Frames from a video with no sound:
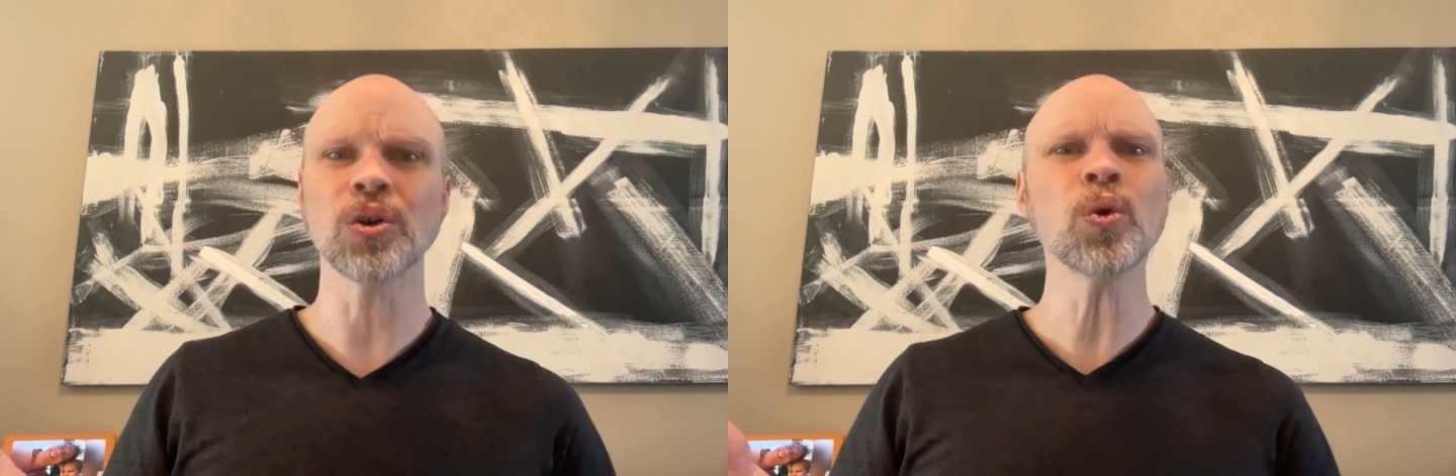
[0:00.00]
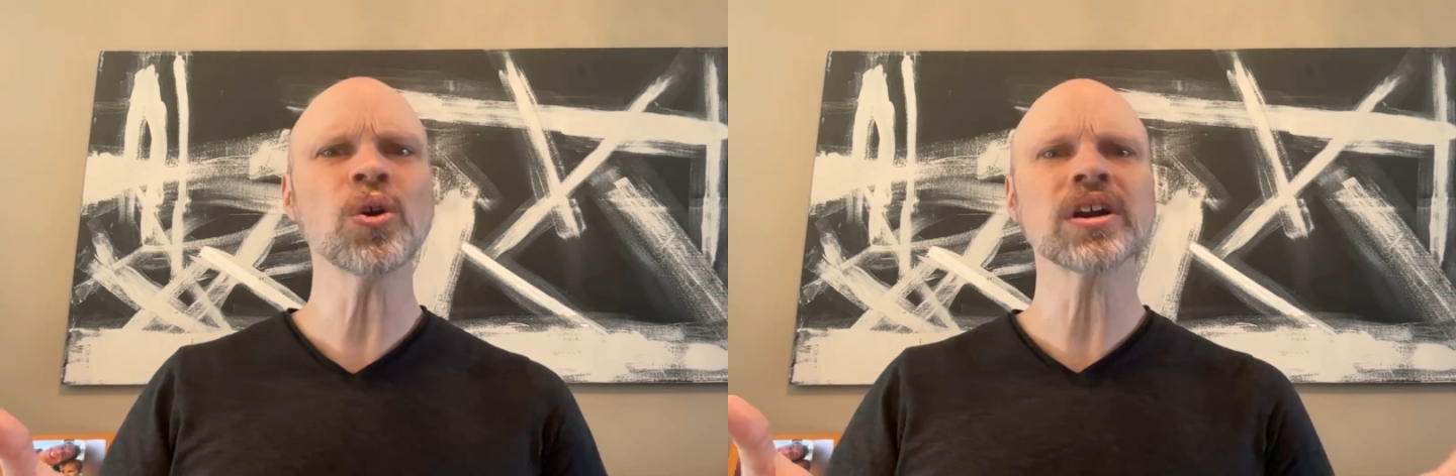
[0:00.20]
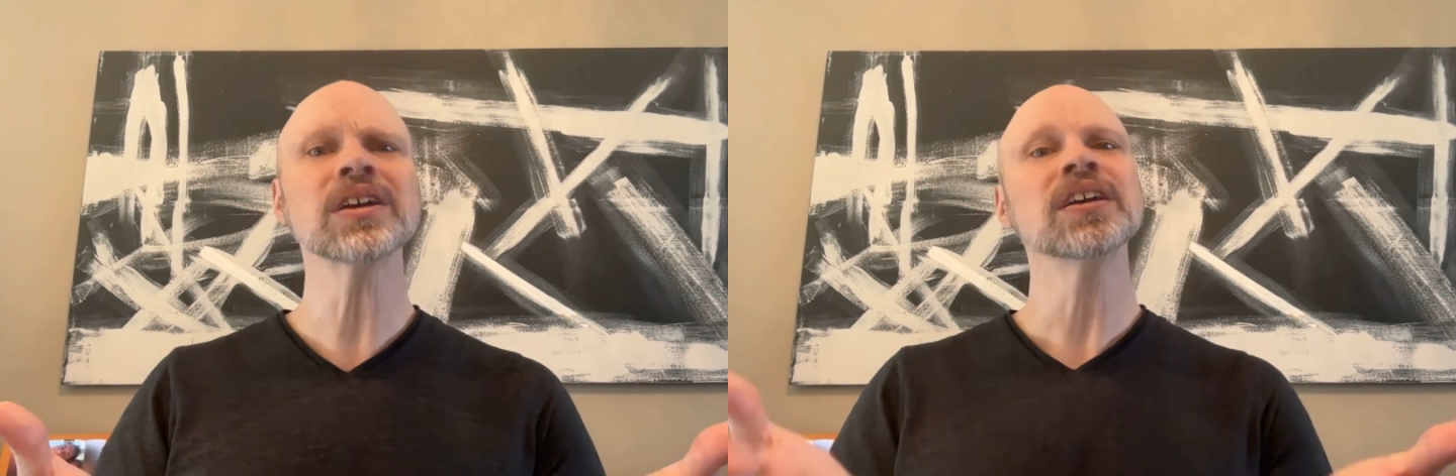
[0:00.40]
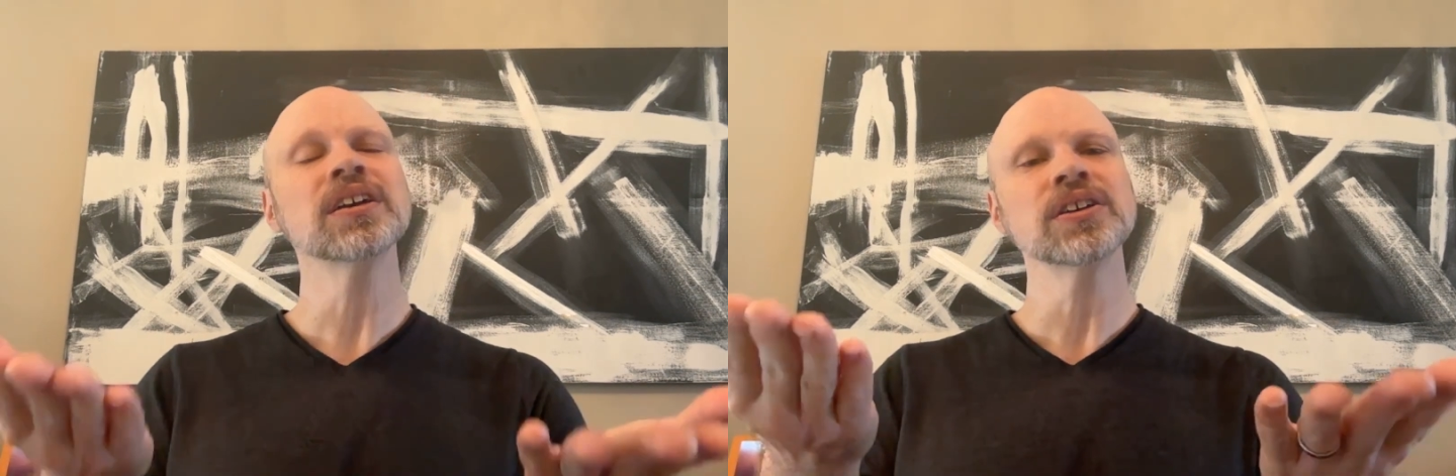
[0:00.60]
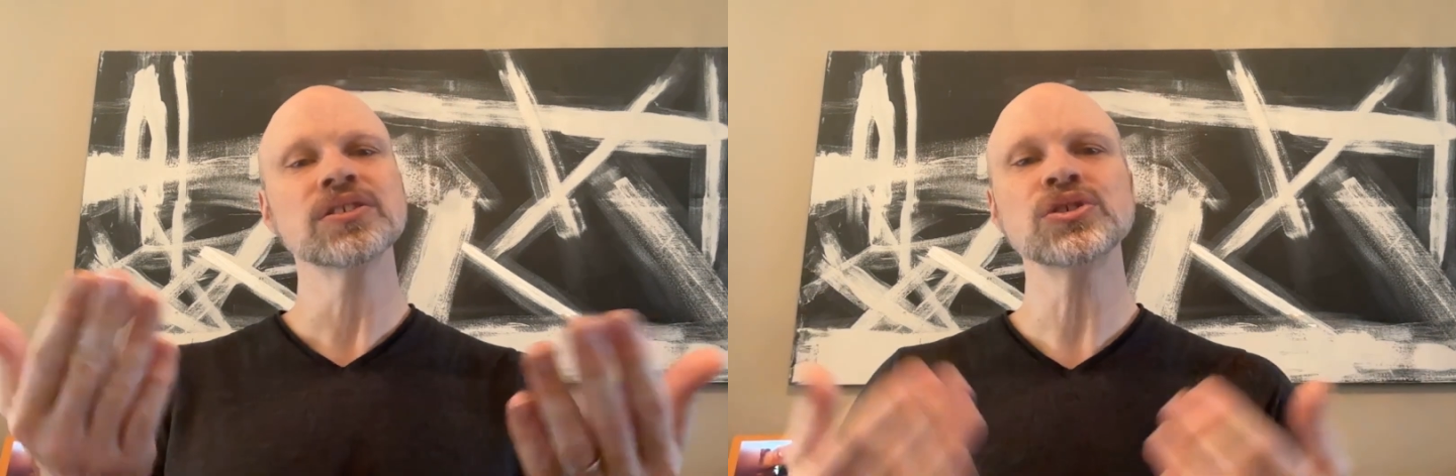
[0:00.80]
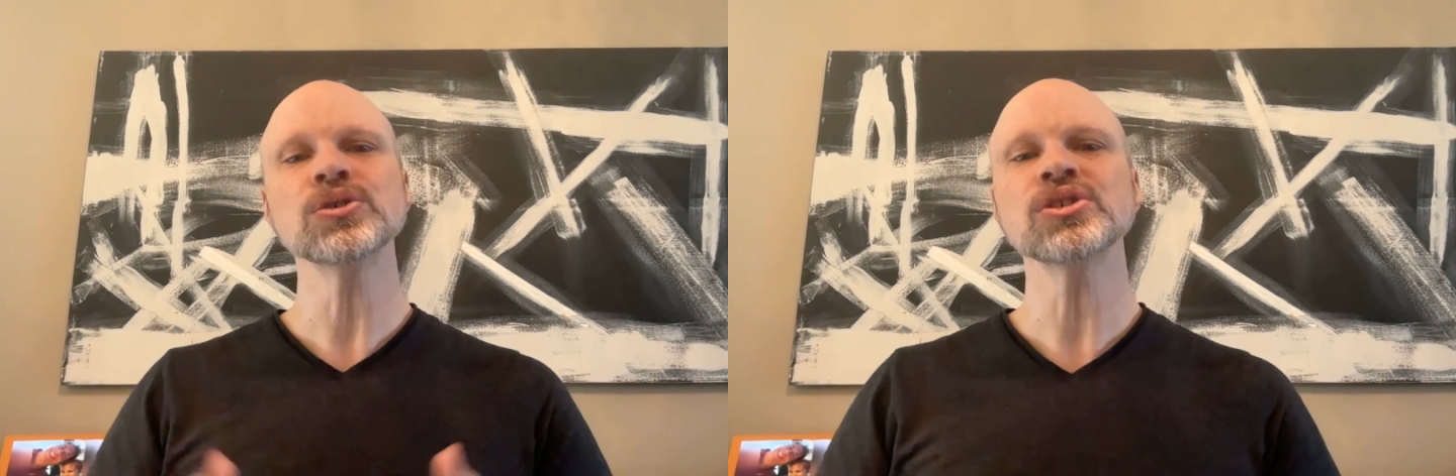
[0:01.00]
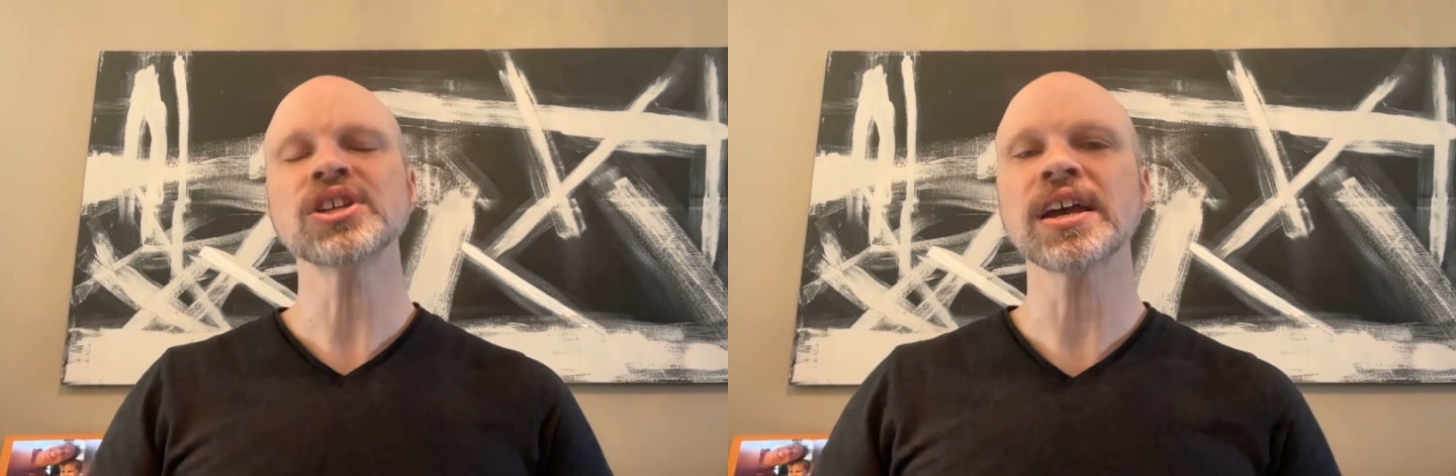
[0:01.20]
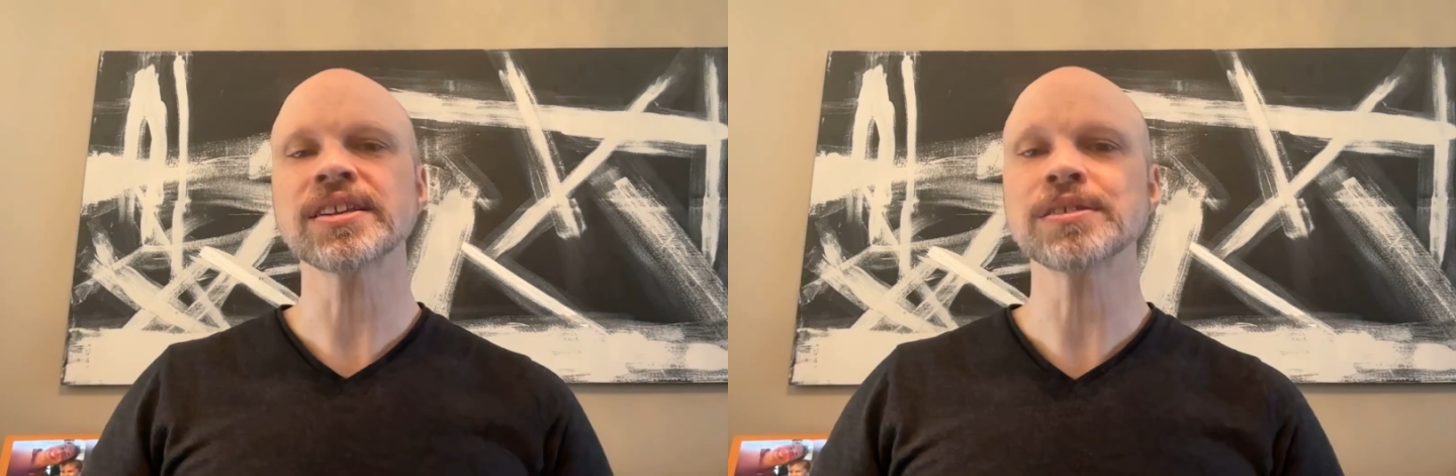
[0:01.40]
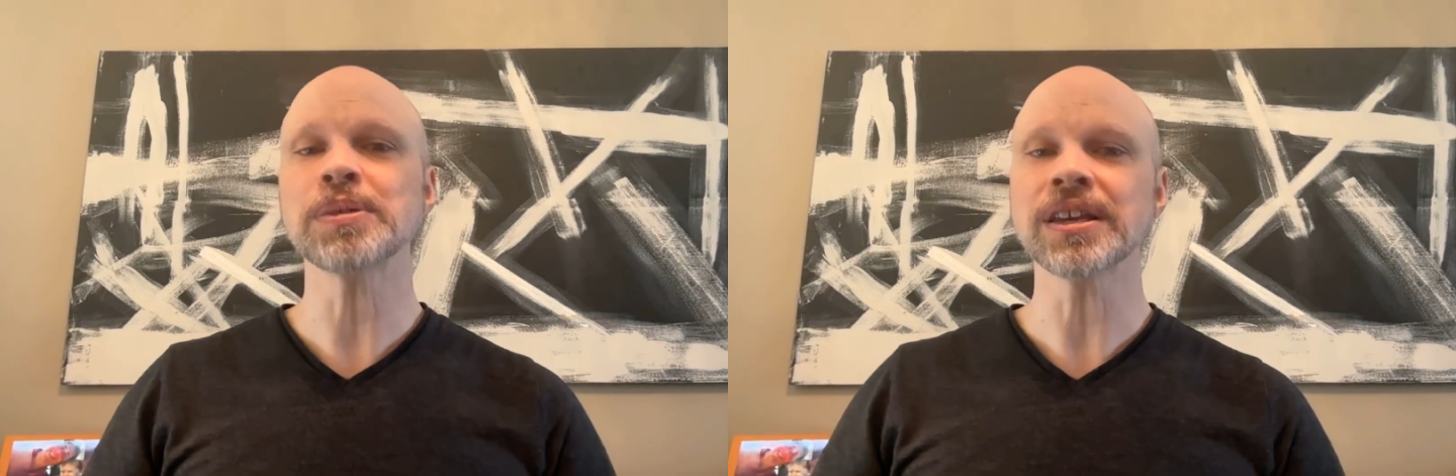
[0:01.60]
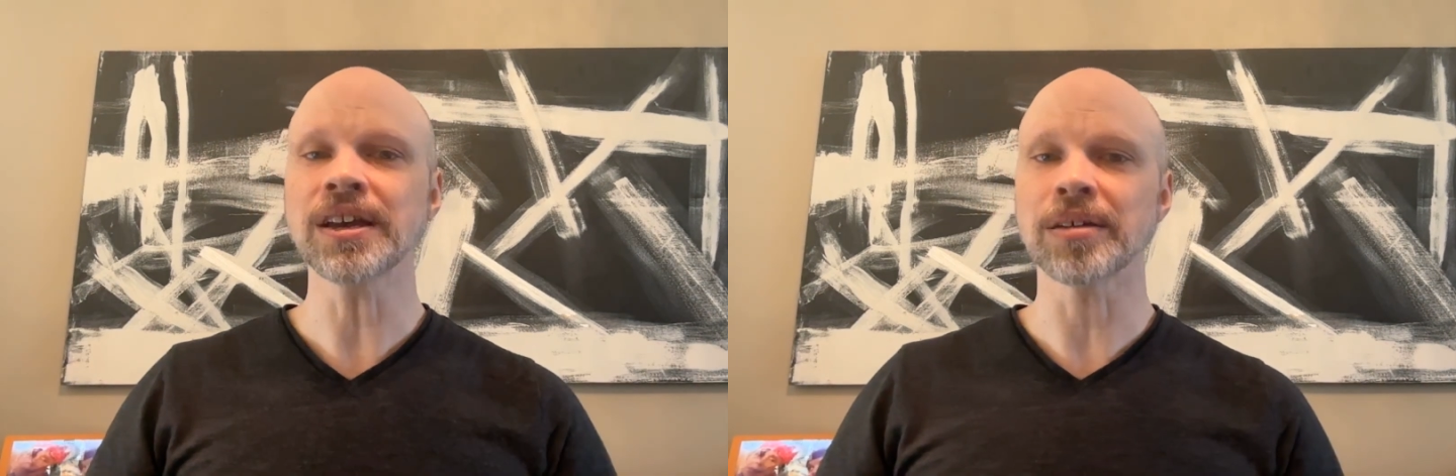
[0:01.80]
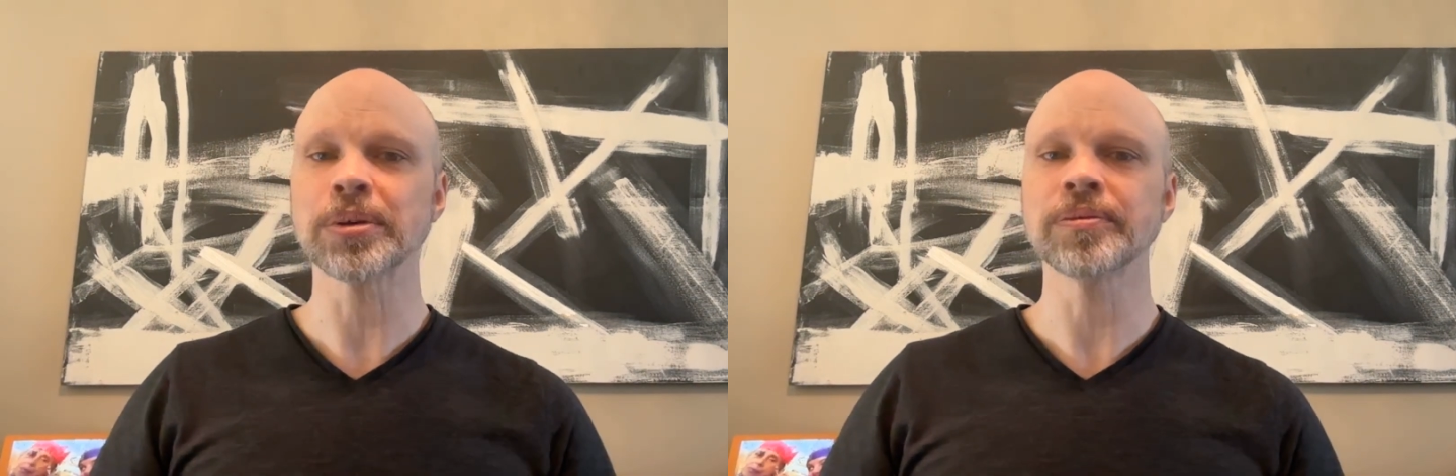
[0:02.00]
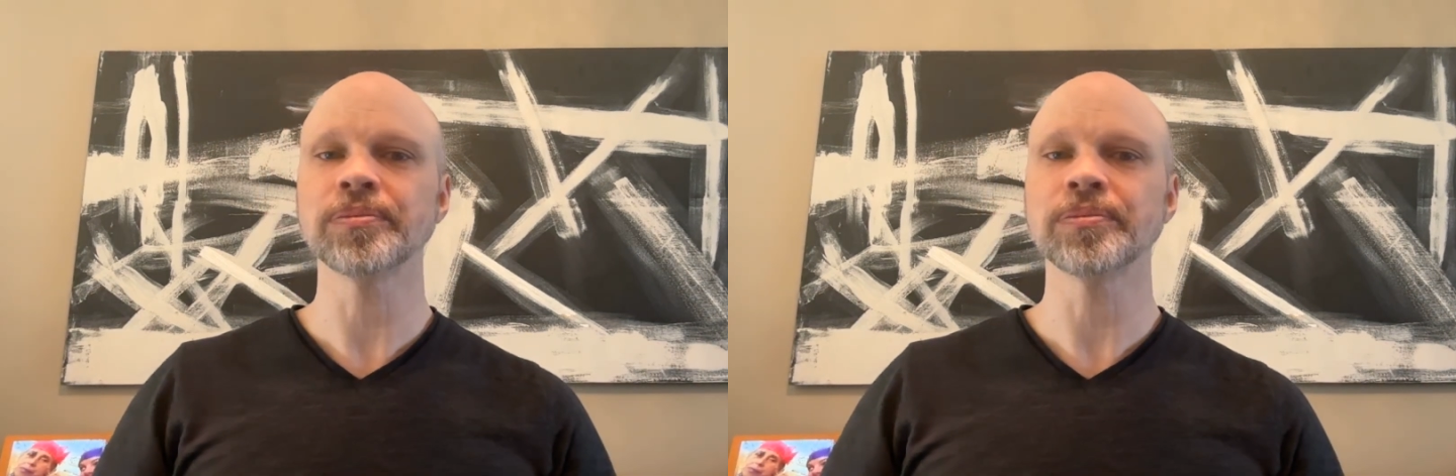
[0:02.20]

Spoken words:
or too shy to speak up.